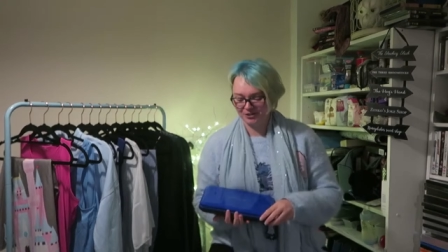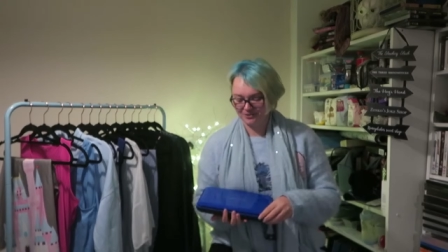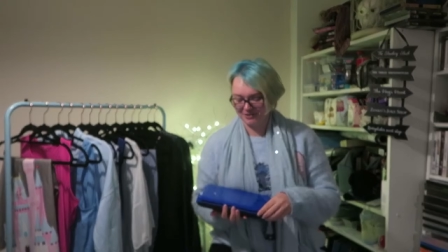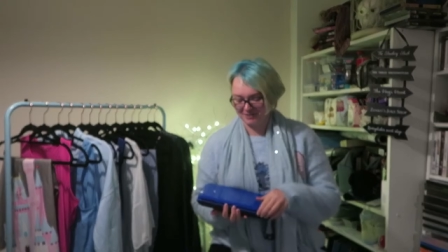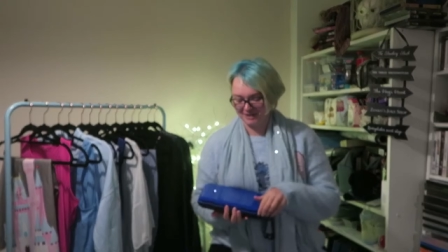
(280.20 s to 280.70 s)
along
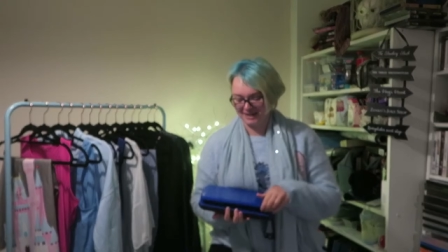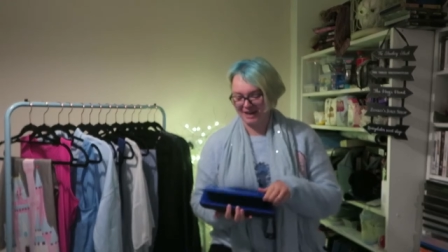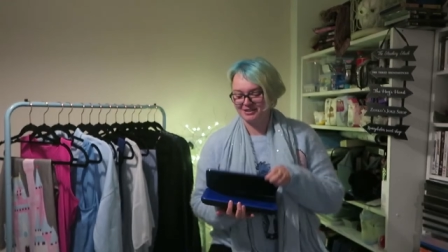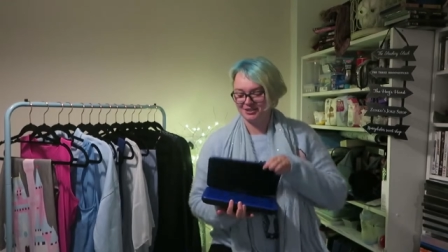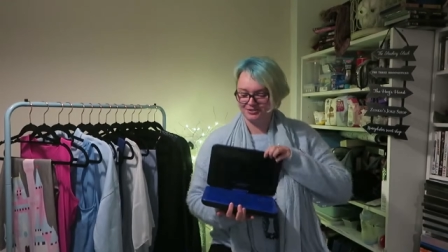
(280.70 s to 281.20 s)
with my
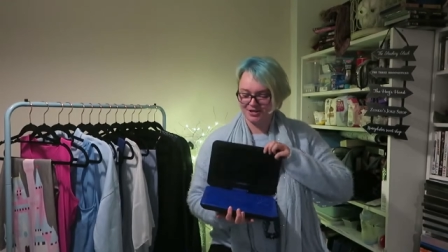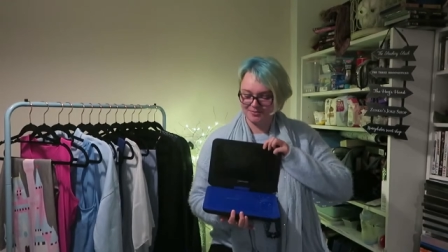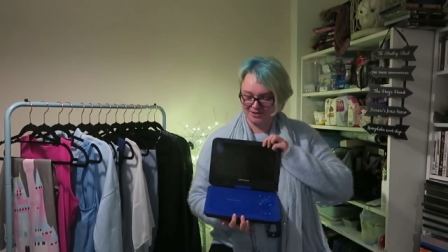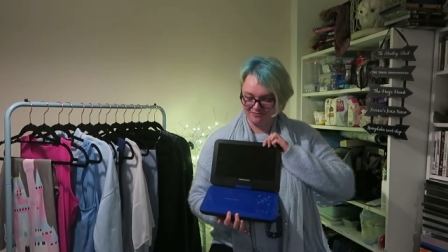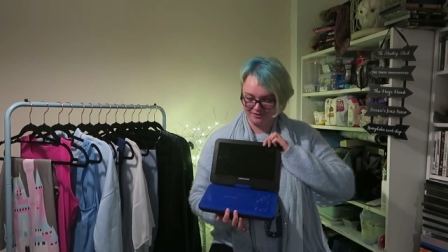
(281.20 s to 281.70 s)
dad who
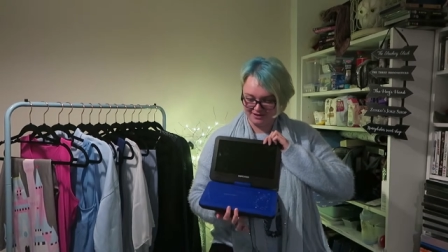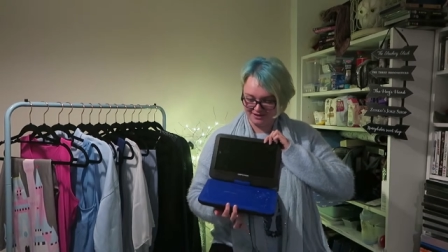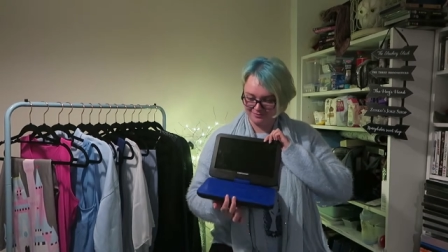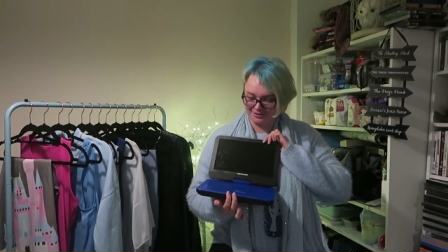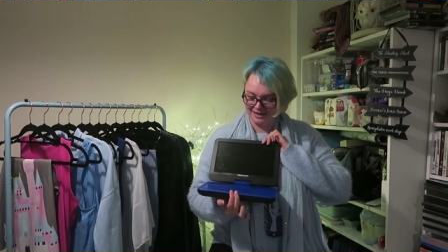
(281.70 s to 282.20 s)
chipped in for this
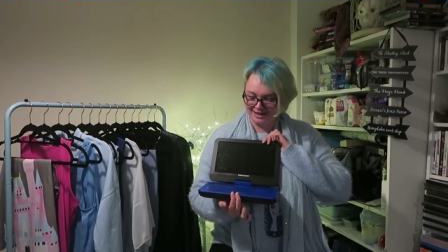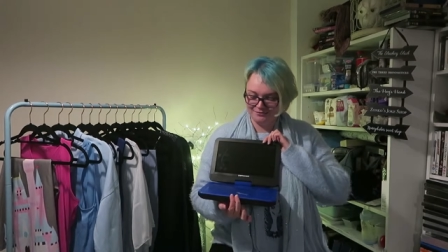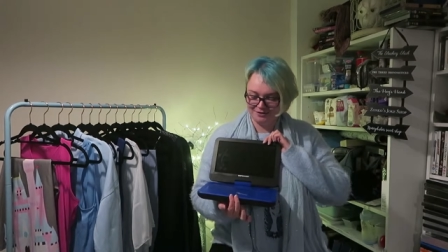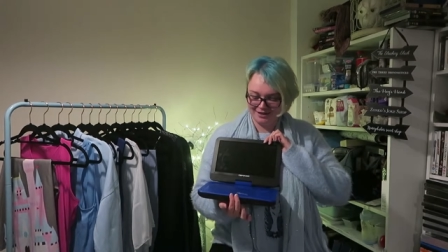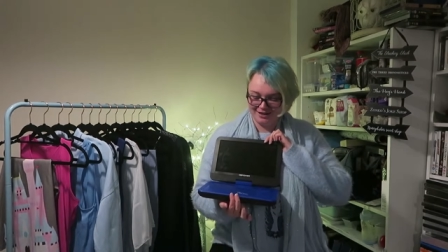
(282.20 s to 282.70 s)
I
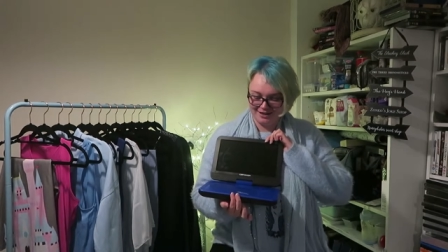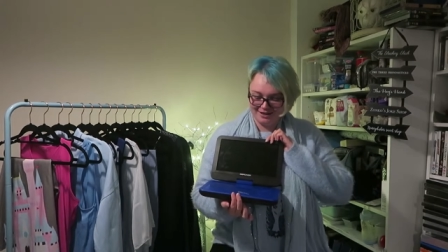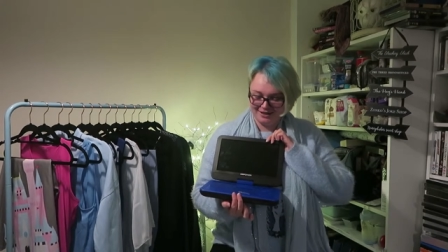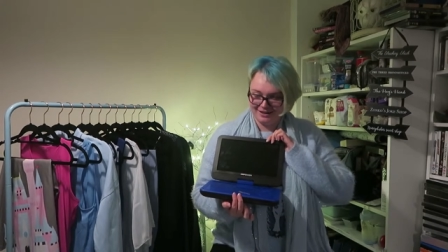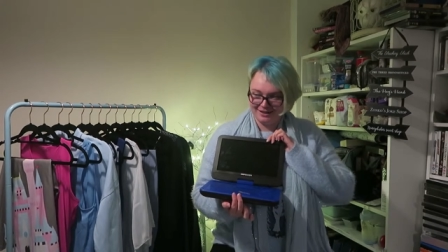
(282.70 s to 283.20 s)
believe
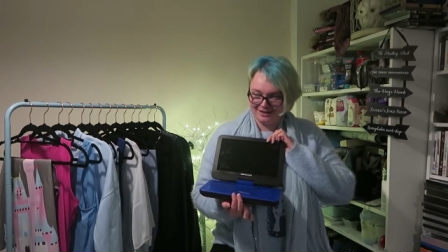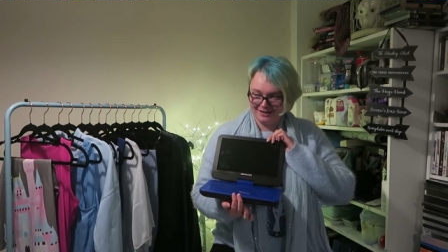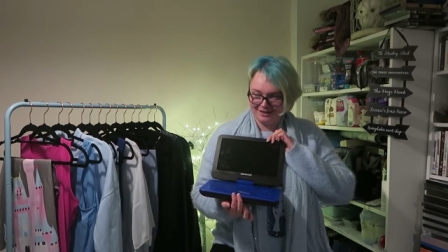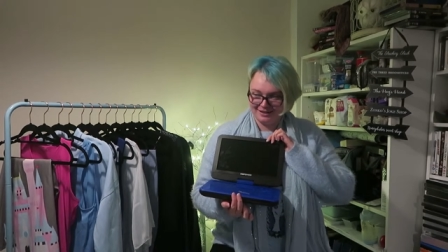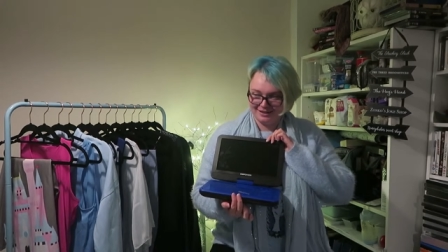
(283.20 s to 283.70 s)

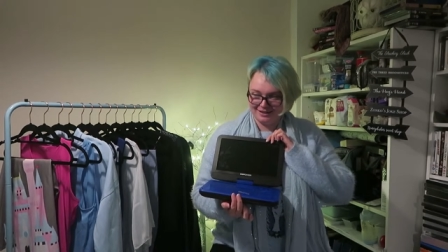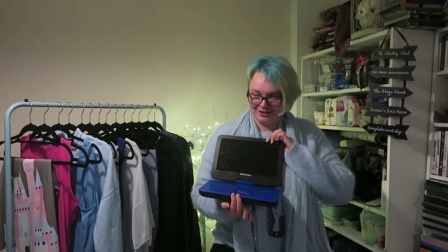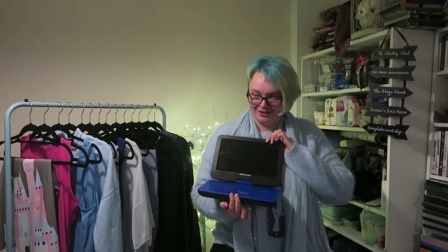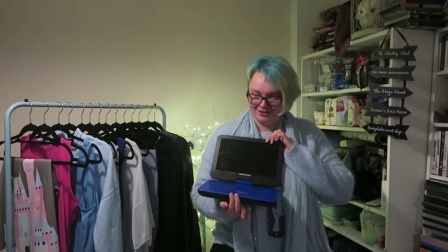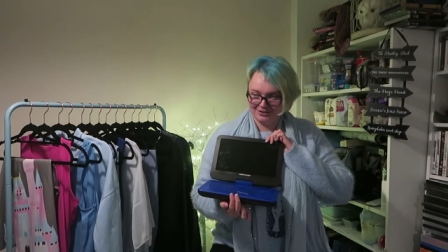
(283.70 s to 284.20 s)

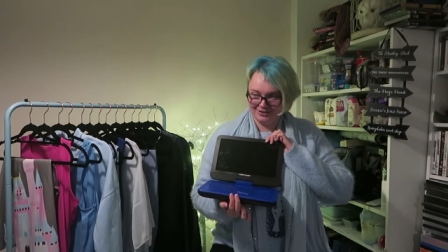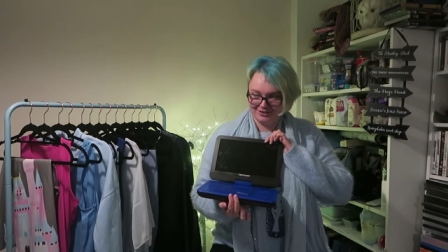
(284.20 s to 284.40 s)
no